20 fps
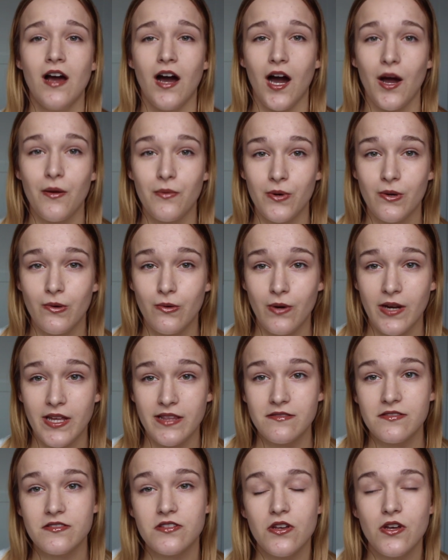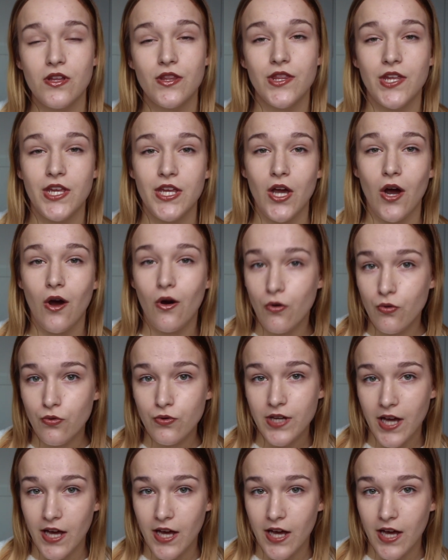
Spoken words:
I will insert the old